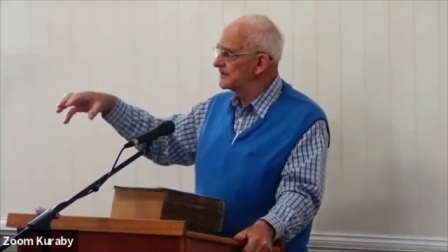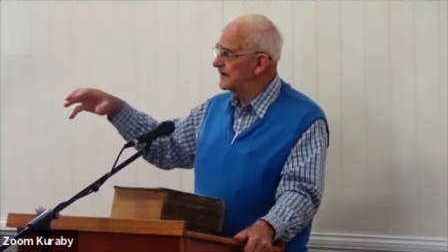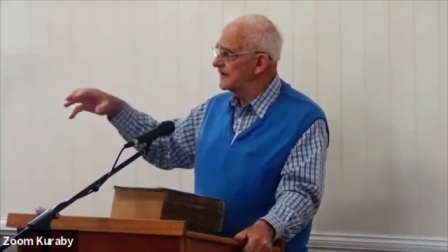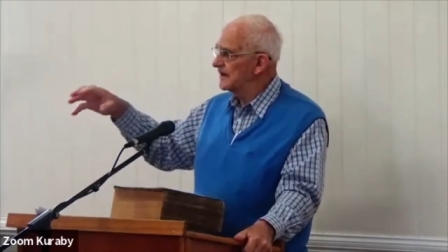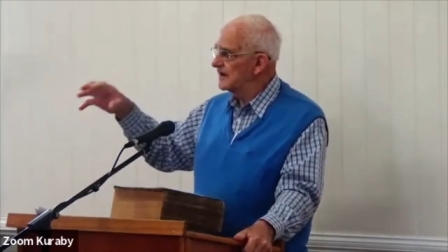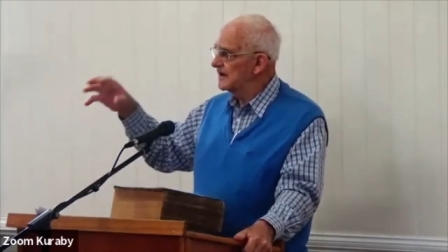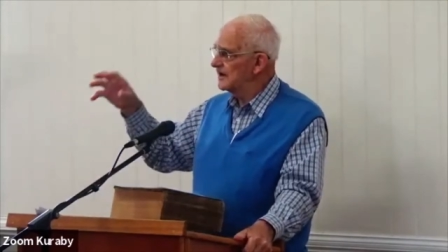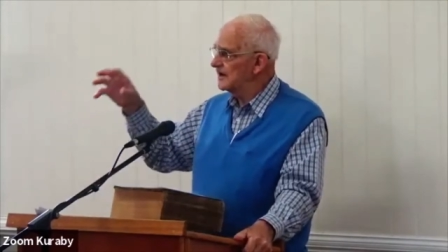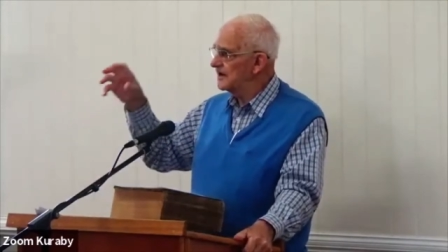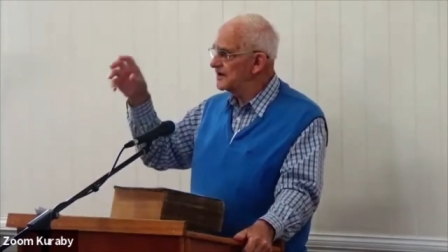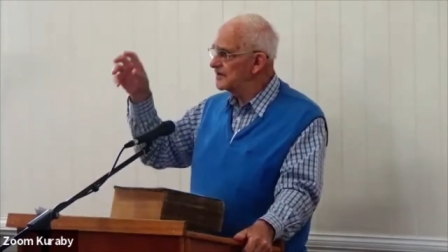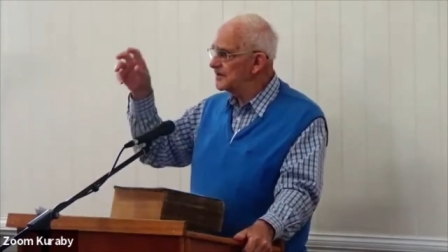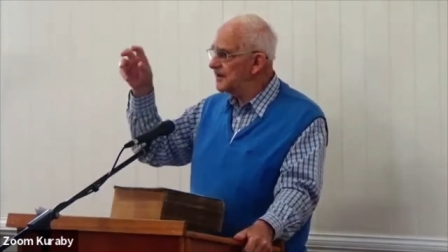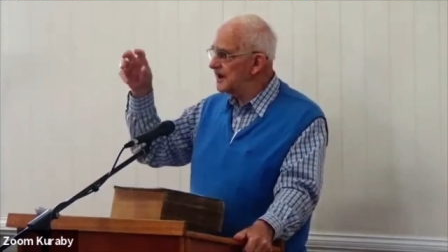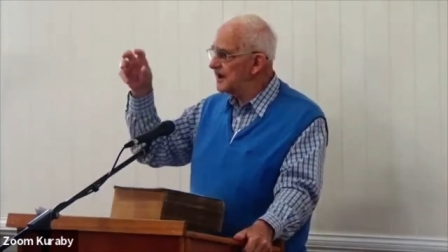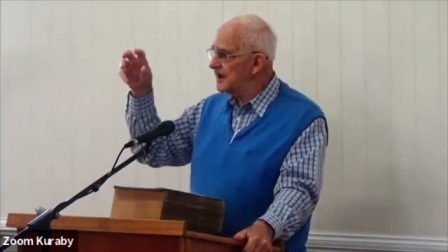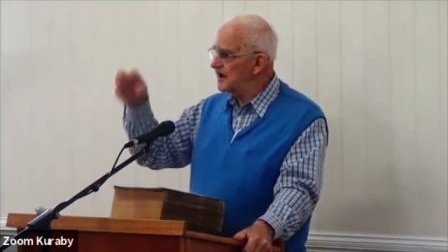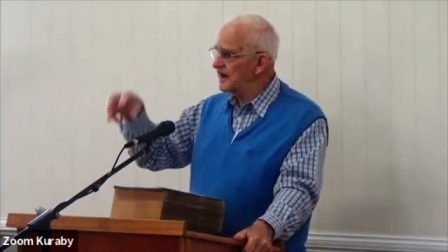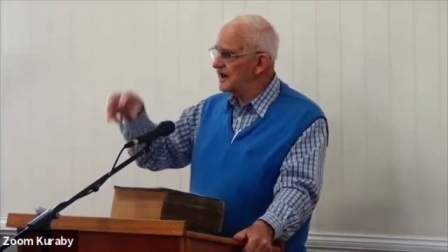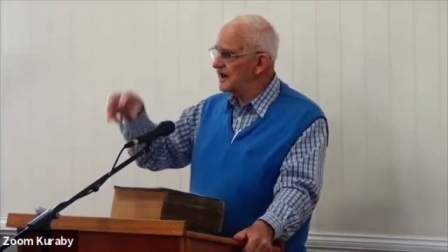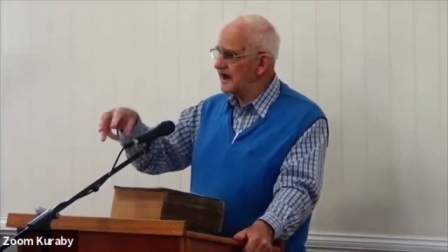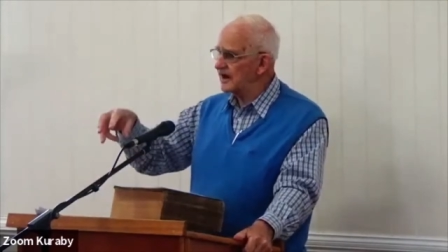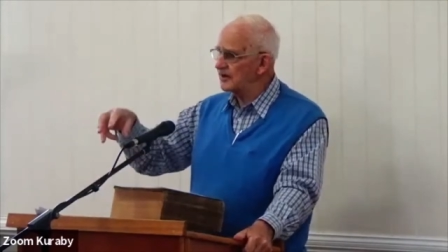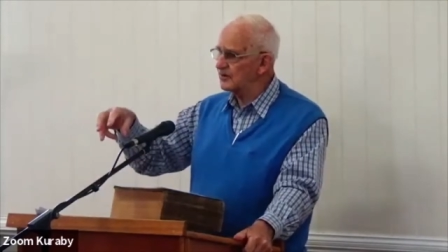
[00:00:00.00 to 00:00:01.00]
in their
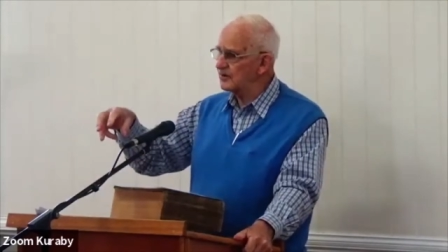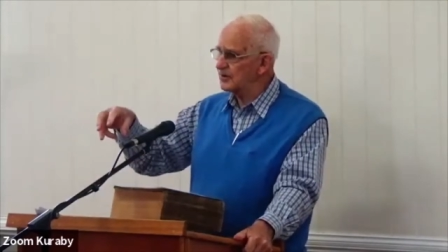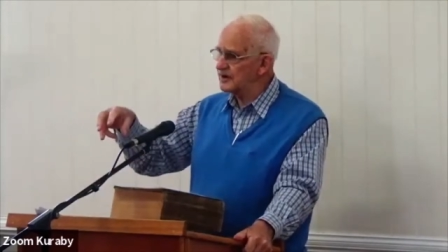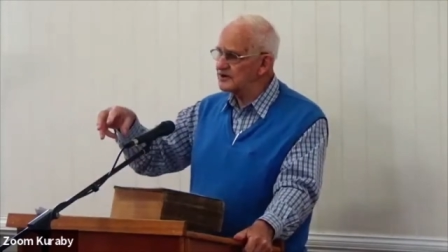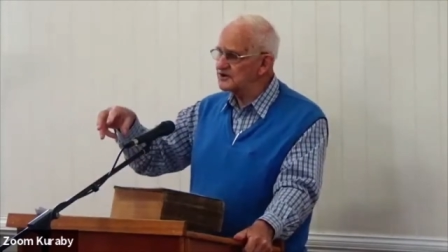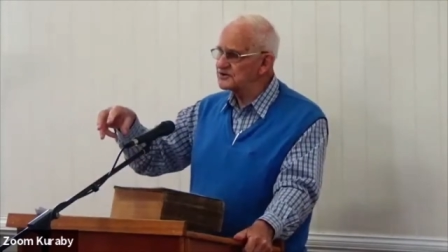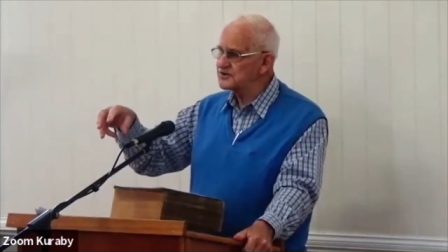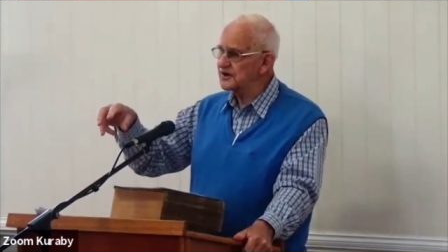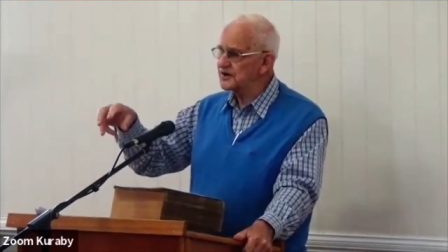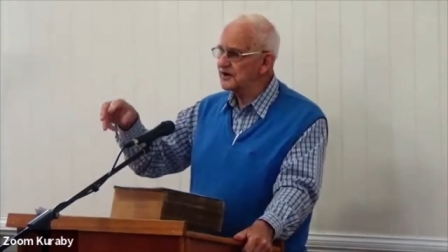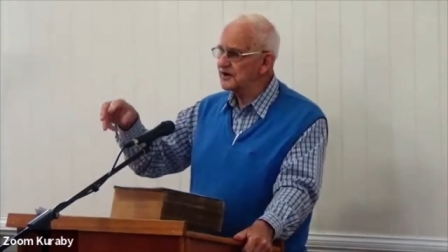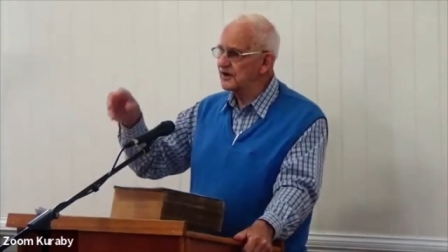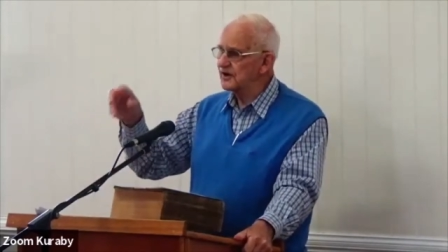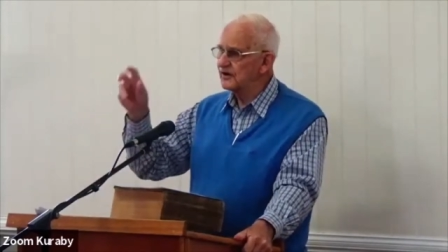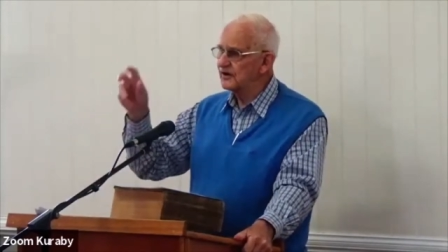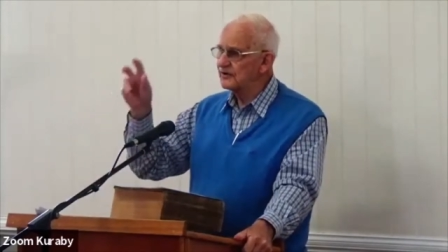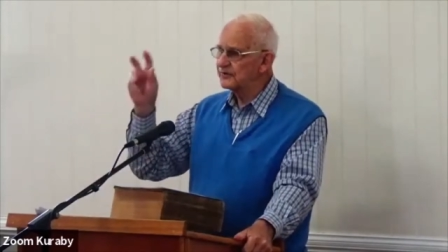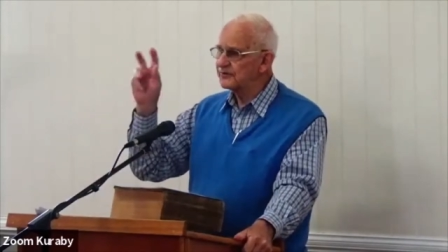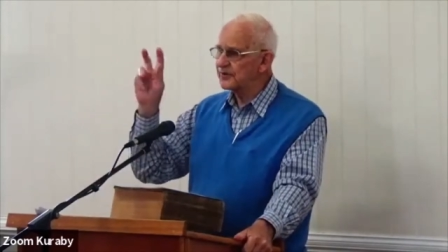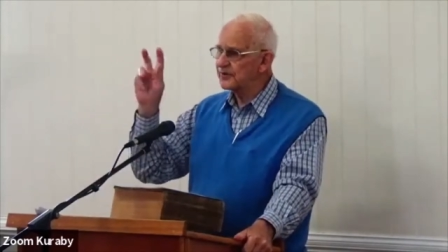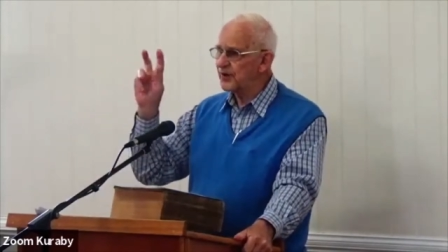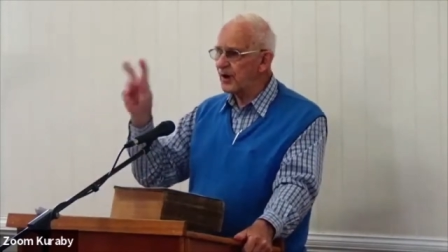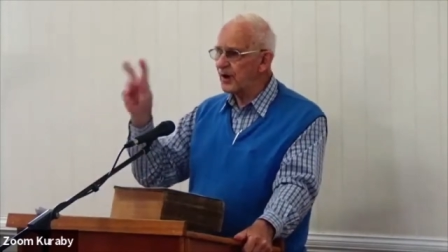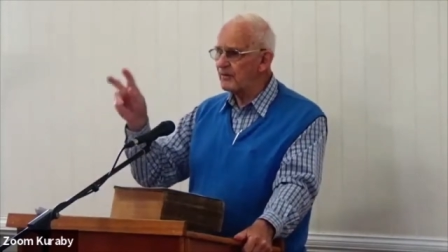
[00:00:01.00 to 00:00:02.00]
language
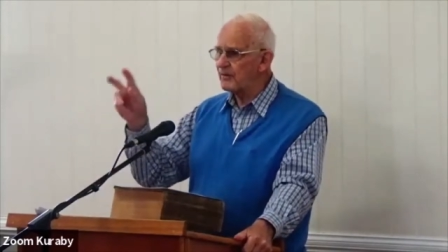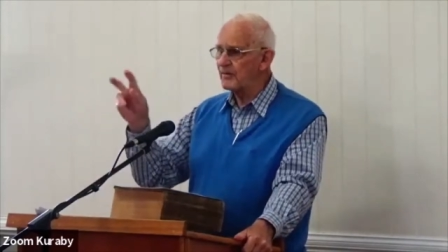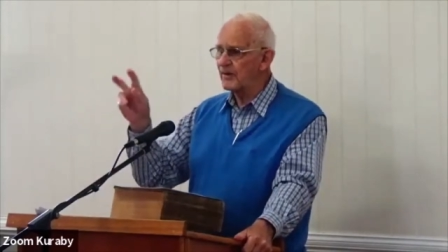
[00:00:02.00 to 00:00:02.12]
from